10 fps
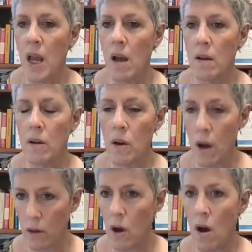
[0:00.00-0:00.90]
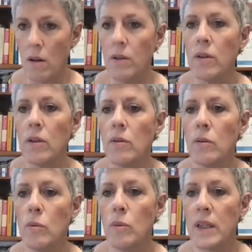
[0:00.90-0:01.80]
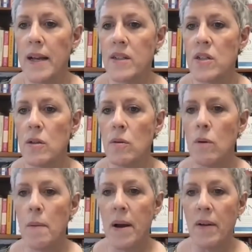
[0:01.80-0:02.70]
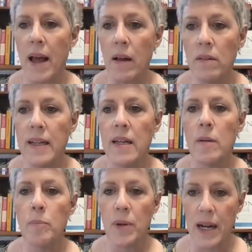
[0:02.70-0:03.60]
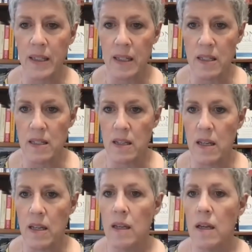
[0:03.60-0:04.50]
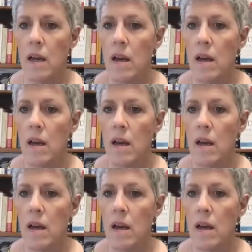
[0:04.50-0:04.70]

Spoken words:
A caller who would like to know about LDN in pregnancy.